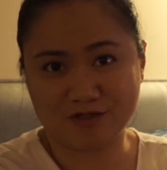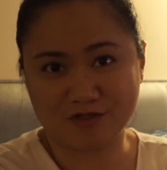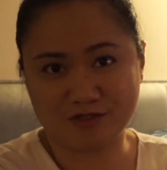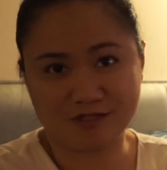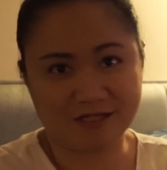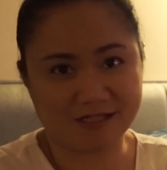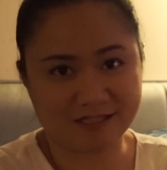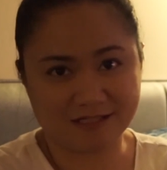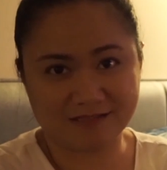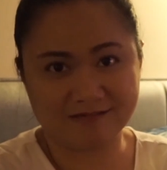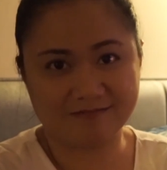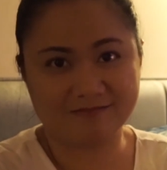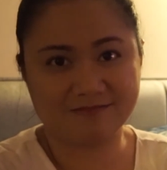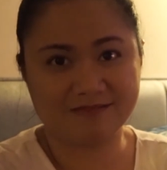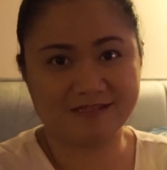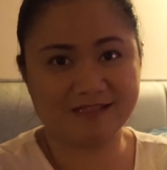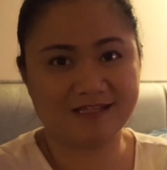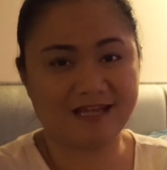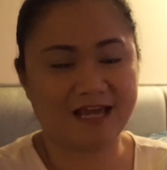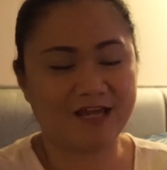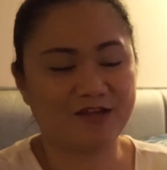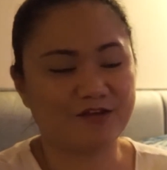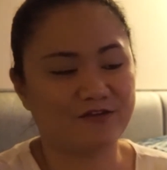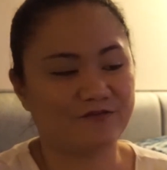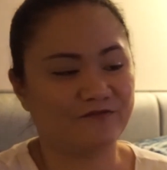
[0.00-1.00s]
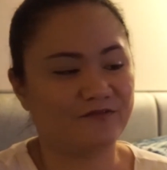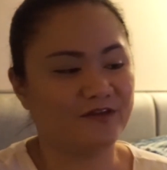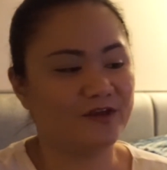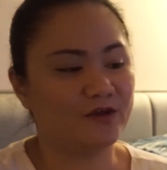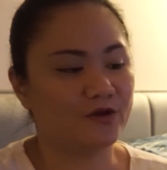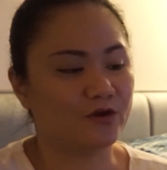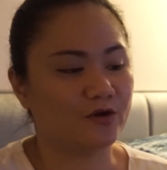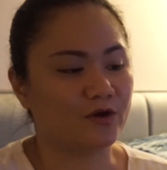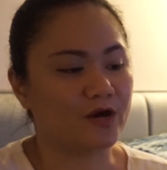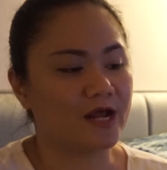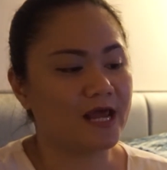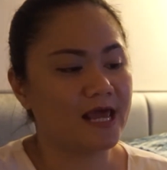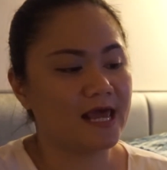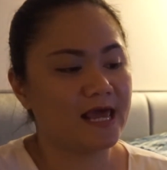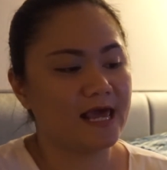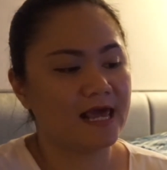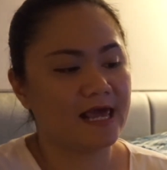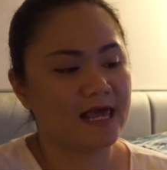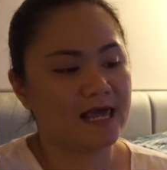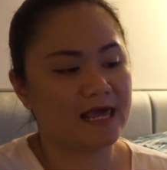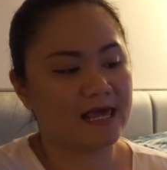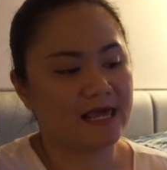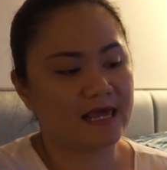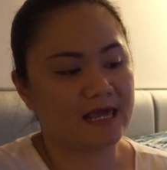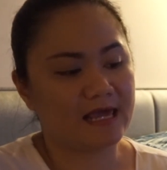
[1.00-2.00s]
You just scan your finger,
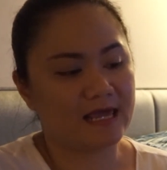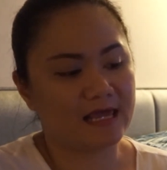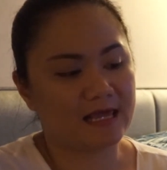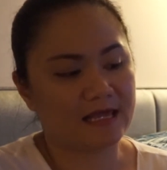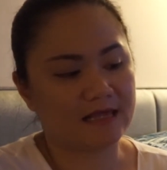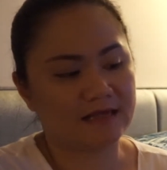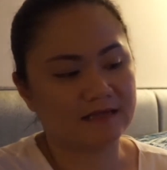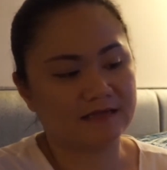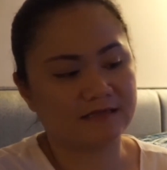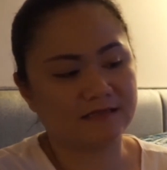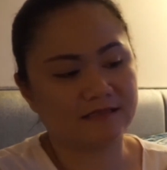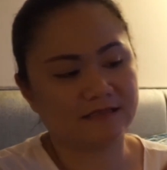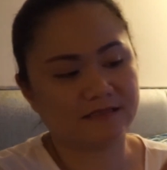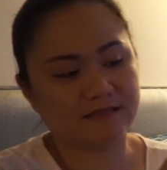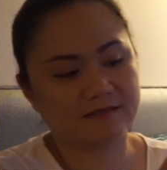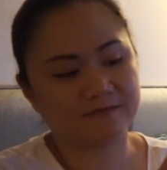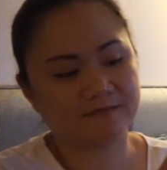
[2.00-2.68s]
and